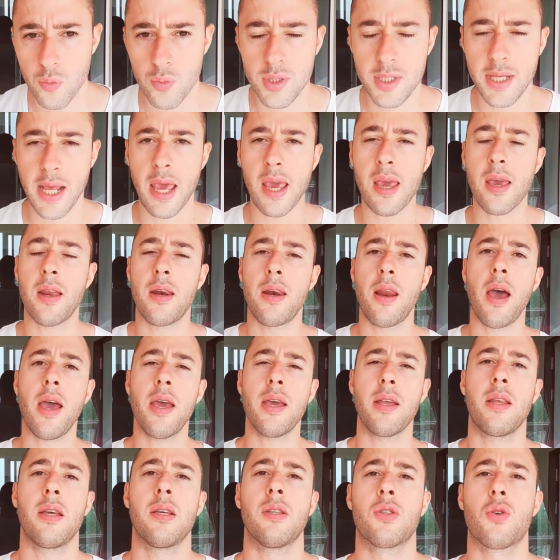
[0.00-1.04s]
day and
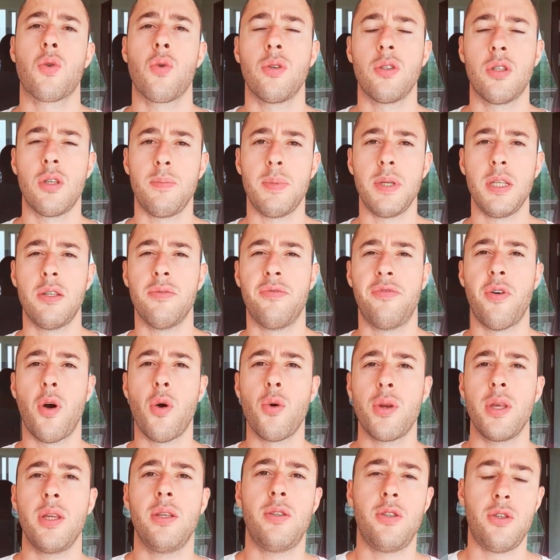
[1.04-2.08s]
night is going to be
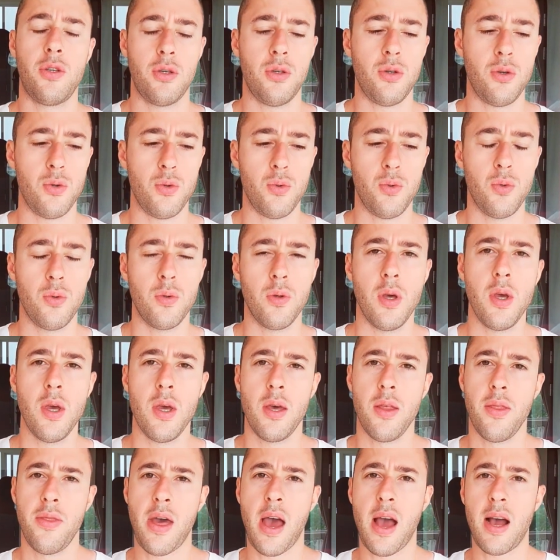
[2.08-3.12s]
devoted to
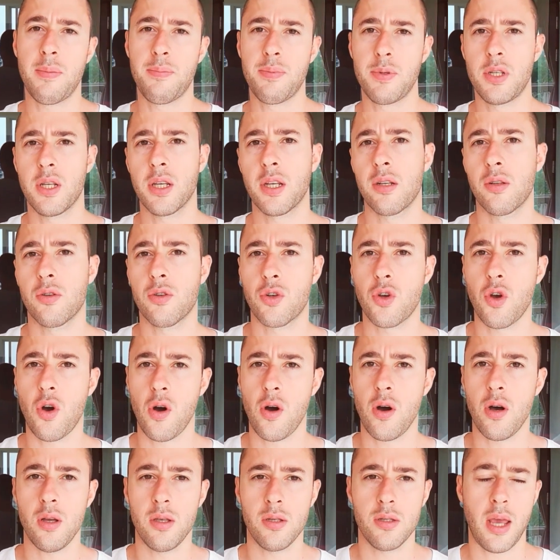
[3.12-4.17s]
that particular
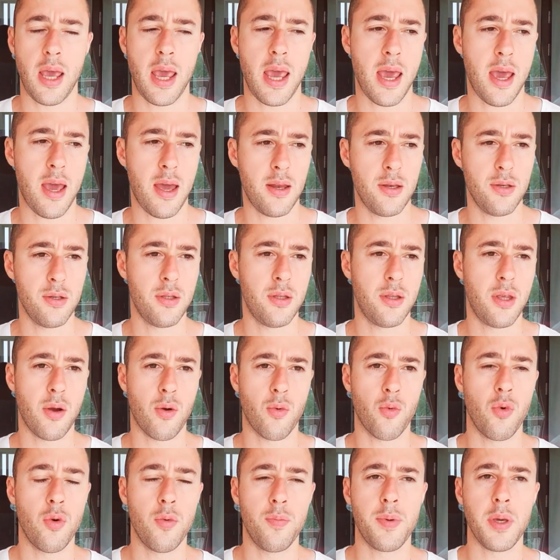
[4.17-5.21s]
cause, and there
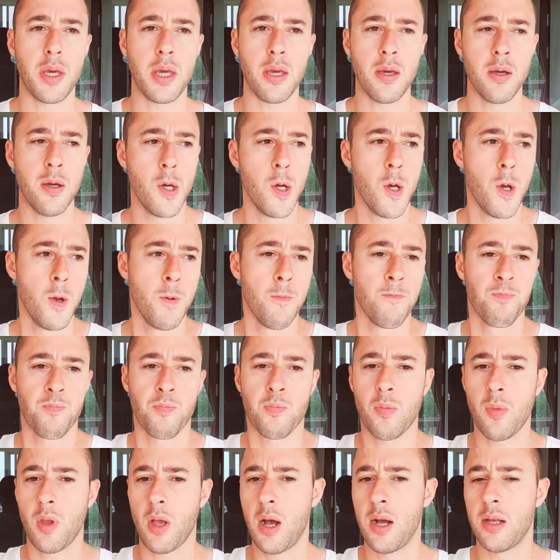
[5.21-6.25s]
will be
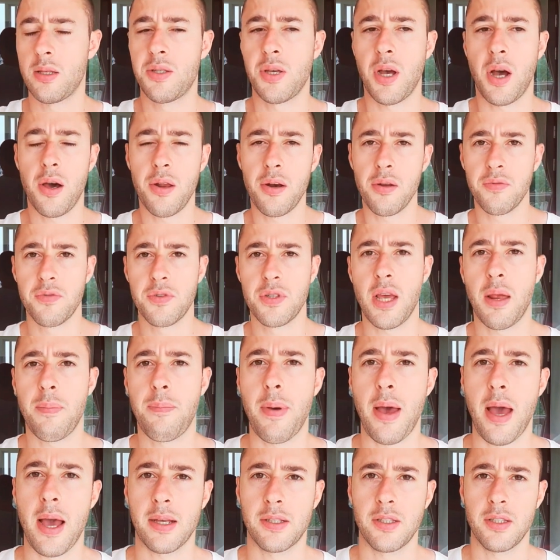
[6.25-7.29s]
a ton of
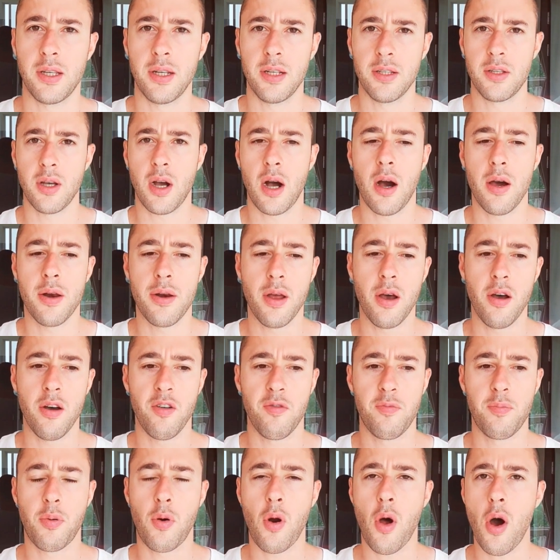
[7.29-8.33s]
setbacks and a ton
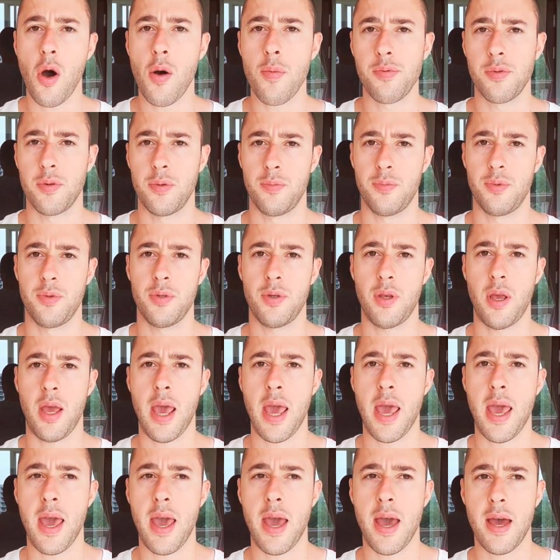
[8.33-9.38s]
of problems.
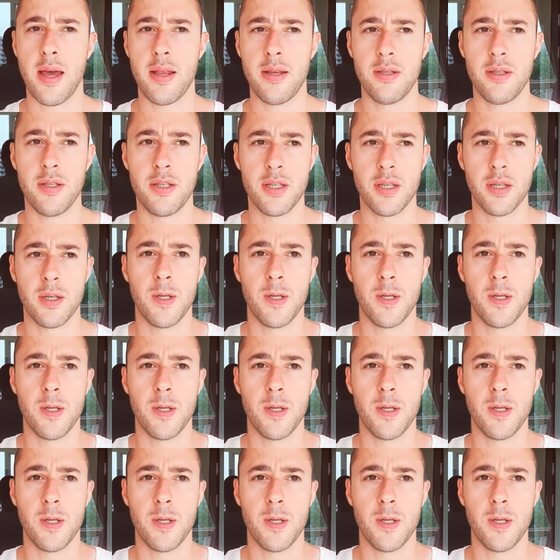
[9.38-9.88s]
And